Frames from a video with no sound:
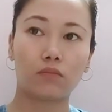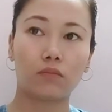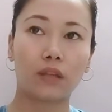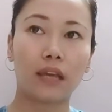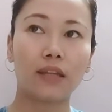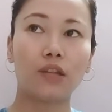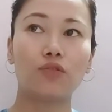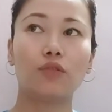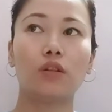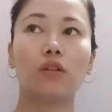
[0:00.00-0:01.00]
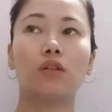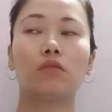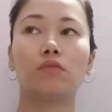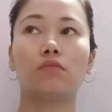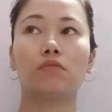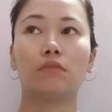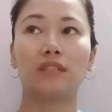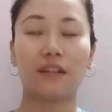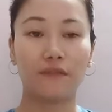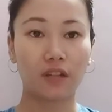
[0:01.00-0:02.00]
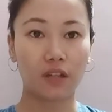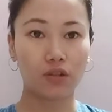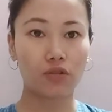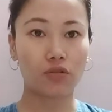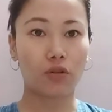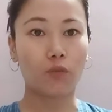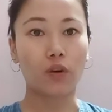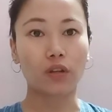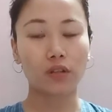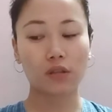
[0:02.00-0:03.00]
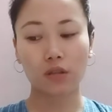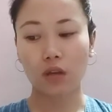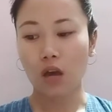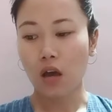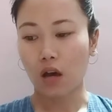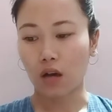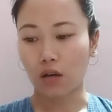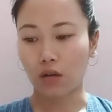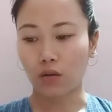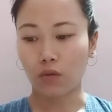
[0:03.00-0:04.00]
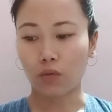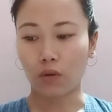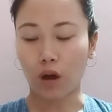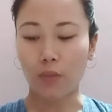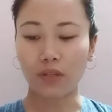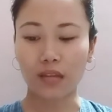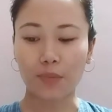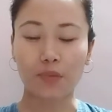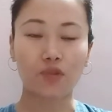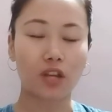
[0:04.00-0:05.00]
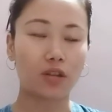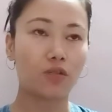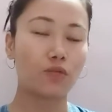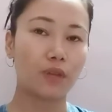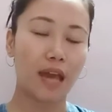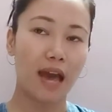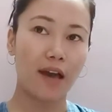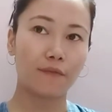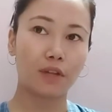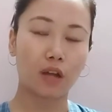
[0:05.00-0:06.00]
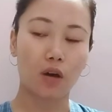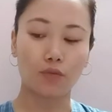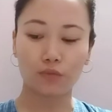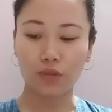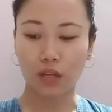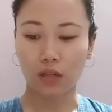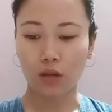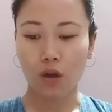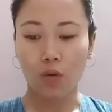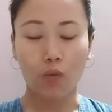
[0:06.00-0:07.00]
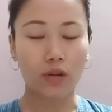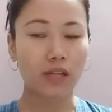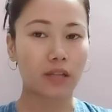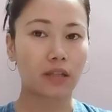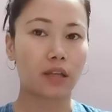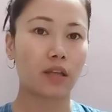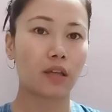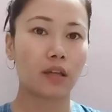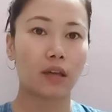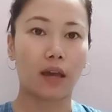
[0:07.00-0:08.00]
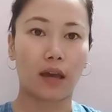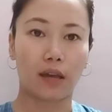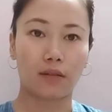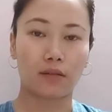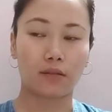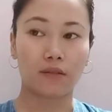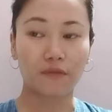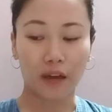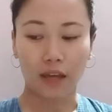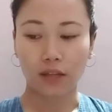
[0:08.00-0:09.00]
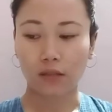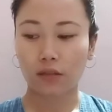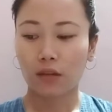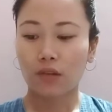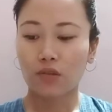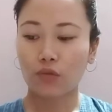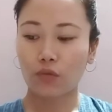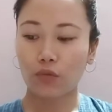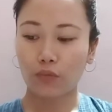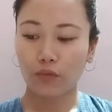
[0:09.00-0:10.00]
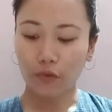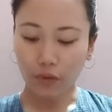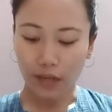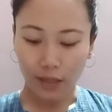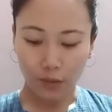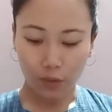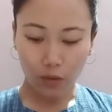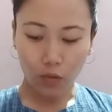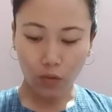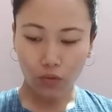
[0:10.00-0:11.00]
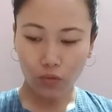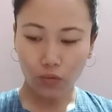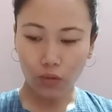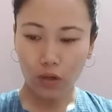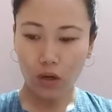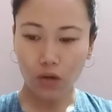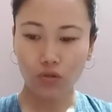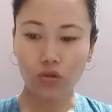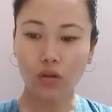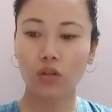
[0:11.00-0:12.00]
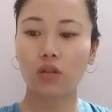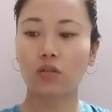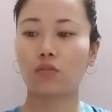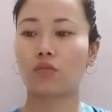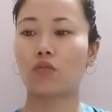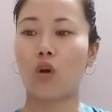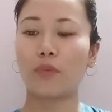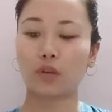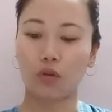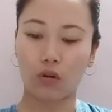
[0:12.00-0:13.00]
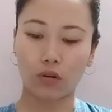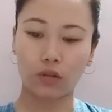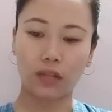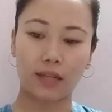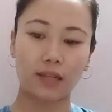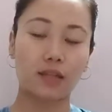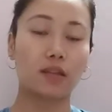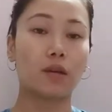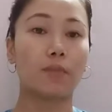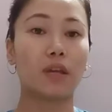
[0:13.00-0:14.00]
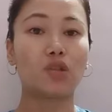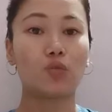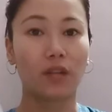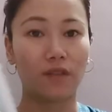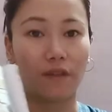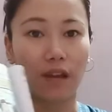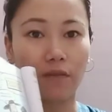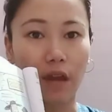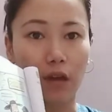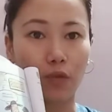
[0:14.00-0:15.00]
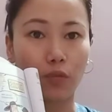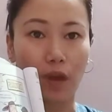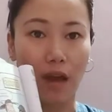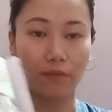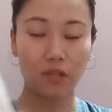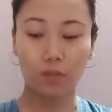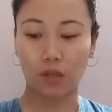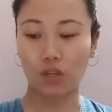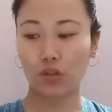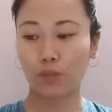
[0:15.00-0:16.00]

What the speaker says: get into the definition of what is how many types of gender do we have in nouns and what are they and define, so before that we'll go to a short comic corner that is in your page 25. I hope you have this page